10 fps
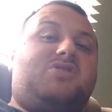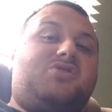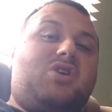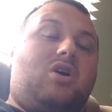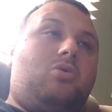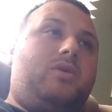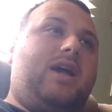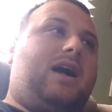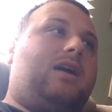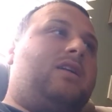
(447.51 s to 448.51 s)
So,
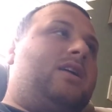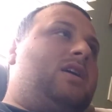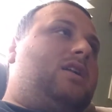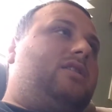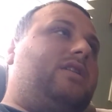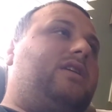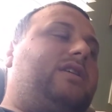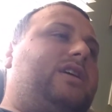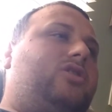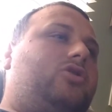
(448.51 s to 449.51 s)
yeah,
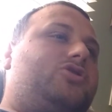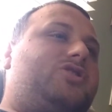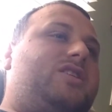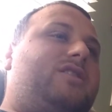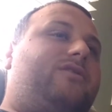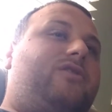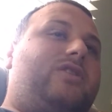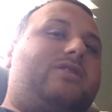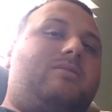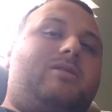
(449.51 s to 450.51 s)
Lillian Garcia for
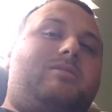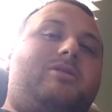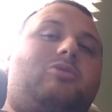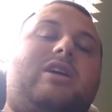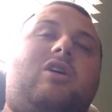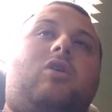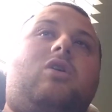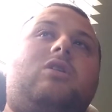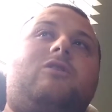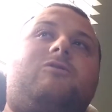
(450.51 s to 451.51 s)
the WWE
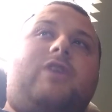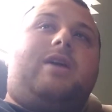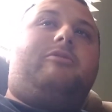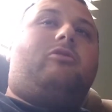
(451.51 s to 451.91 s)
Hall of Fame